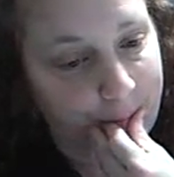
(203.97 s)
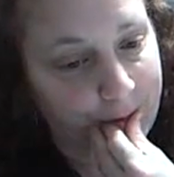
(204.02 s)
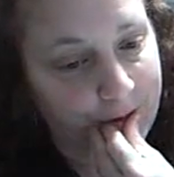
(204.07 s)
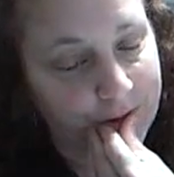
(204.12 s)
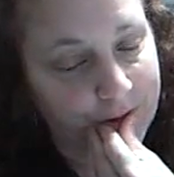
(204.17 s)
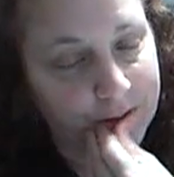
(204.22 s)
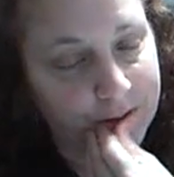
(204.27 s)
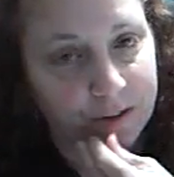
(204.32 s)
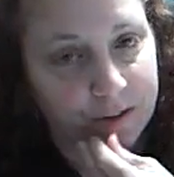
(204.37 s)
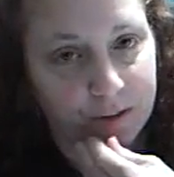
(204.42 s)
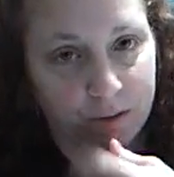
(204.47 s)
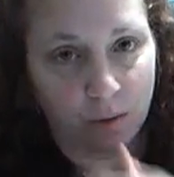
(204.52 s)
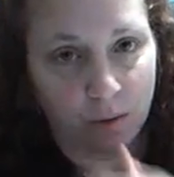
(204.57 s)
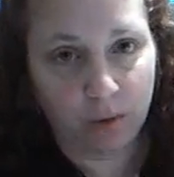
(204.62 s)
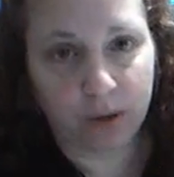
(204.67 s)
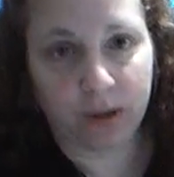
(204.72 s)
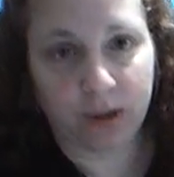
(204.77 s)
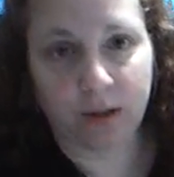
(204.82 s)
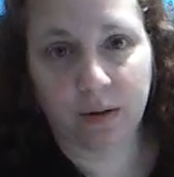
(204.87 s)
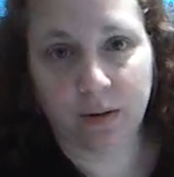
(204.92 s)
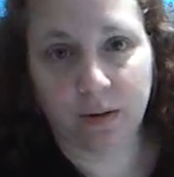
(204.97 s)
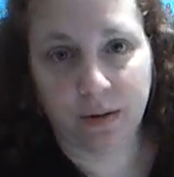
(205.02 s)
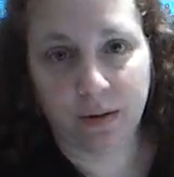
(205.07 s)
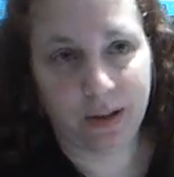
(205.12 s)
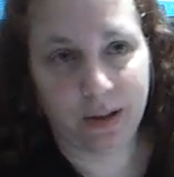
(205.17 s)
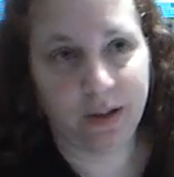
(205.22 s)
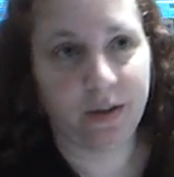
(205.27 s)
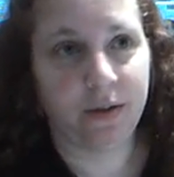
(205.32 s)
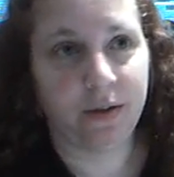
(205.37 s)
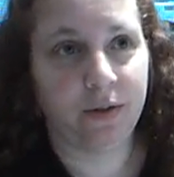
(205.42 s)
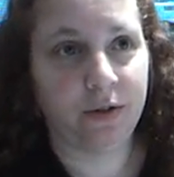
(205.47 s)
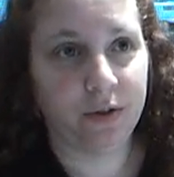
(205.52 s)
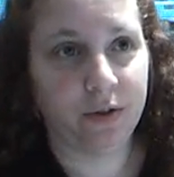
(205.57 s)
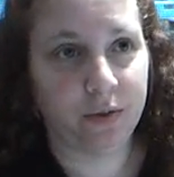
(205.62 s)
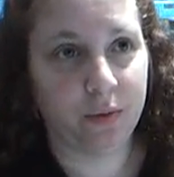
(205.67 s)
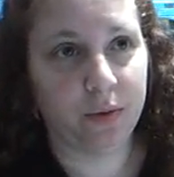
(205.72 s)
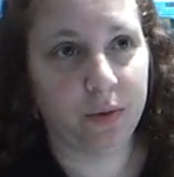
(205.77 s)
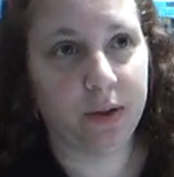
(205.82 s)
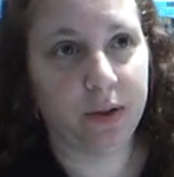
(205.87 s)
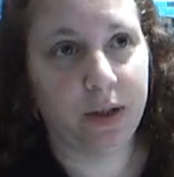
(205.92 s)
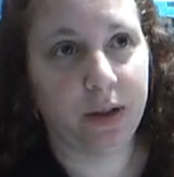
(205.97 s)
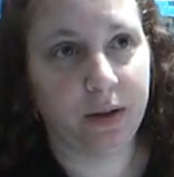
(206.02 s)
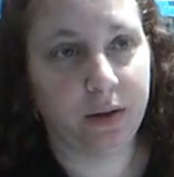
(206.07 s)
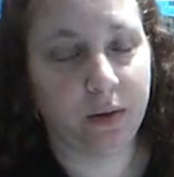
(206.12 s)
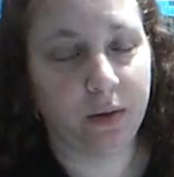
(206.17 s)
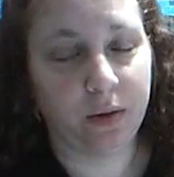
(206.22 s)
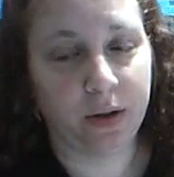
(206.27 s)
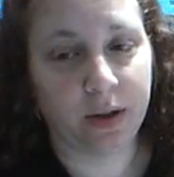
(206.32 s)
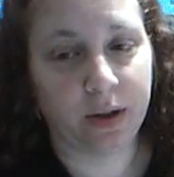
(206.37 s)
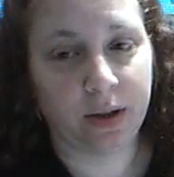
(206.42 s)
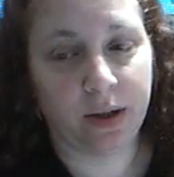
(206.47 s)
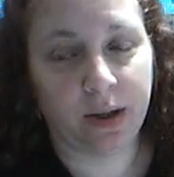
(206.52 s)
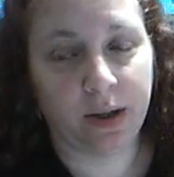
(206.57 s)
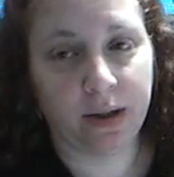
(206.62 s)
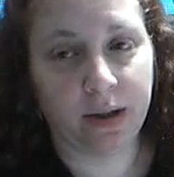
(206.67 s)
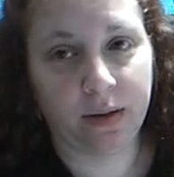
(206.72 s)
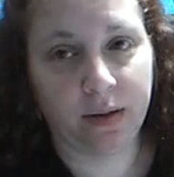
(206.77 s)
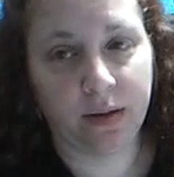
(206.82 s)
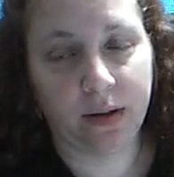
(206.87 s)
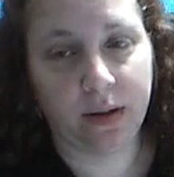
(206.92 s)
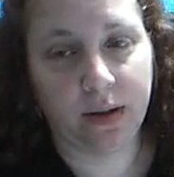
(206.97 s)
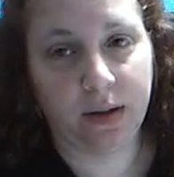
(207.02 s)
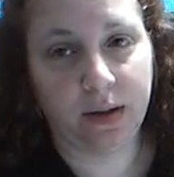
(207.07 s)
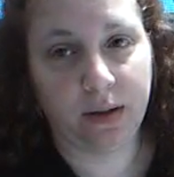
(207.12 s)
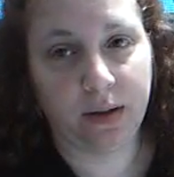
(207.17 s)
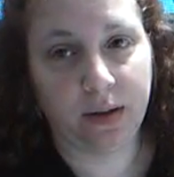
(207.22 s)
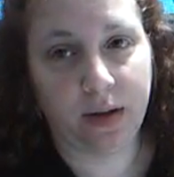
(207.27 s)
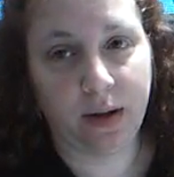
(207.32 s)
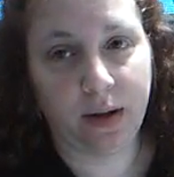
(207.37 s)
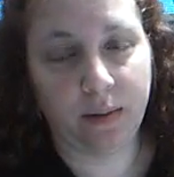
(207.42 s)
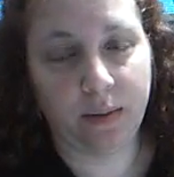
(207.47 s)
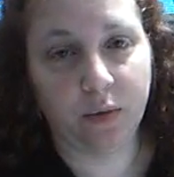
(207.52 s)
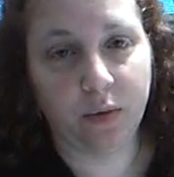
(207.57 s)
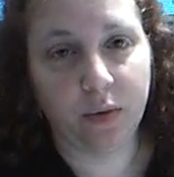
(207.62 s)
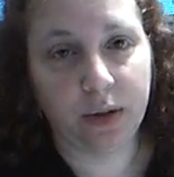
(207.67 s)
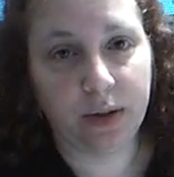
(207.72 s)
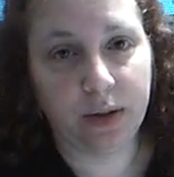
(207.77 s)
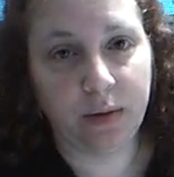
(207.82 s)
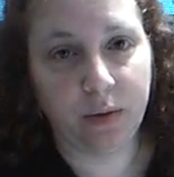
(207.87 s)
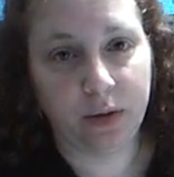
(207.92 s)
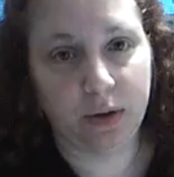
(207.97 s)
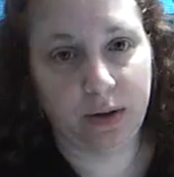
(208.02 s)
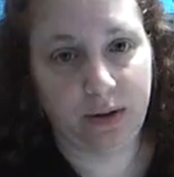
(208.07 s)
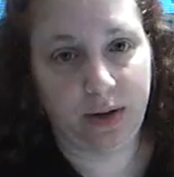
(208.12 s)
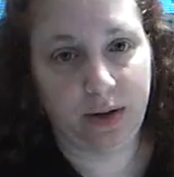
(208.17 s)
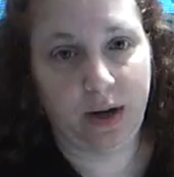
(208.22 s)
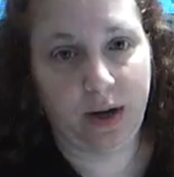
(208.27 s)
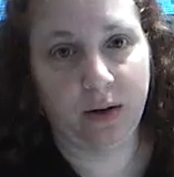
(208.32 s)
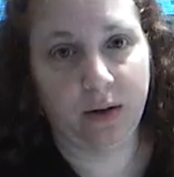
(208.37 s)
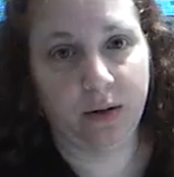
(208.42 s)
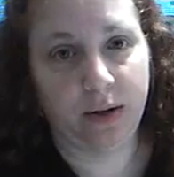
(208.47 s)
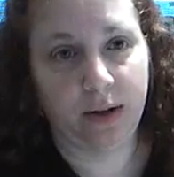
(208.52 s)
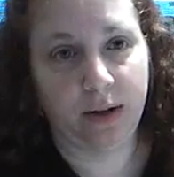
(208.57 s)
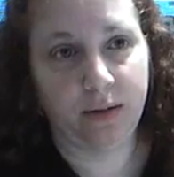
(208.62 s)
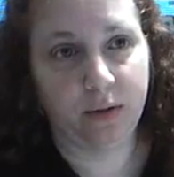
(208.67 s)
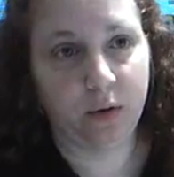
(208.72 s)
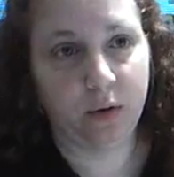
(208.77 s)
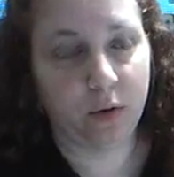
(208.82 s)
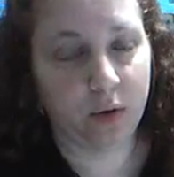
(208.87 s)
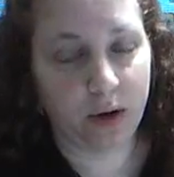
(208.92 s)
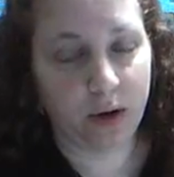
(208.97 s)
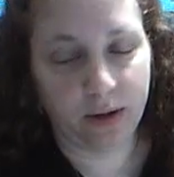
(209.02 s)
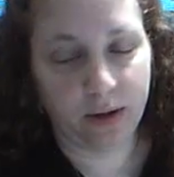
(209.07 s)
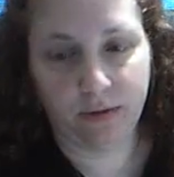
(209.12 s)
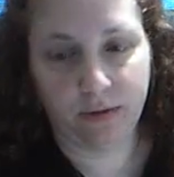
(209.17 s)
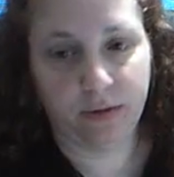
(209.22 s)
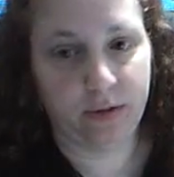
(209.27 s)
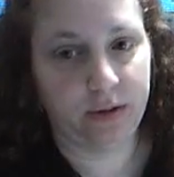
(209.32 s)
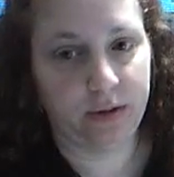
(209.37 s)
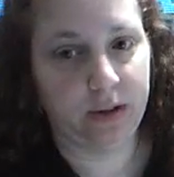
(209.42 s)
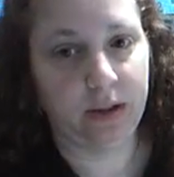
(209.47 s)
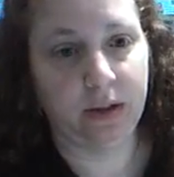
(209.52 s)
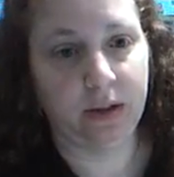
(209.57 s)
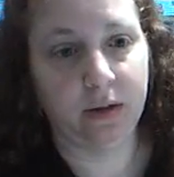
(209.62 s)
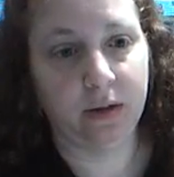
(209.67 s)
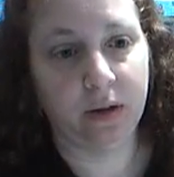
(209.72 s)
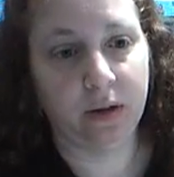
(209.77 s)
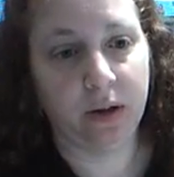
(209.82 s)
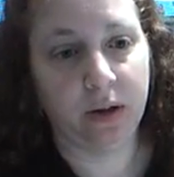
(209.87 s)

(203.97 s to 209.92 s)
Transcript: It's just annoying, you know, it's just really annoying. And I'm really, really tired. I have chronic fatigue.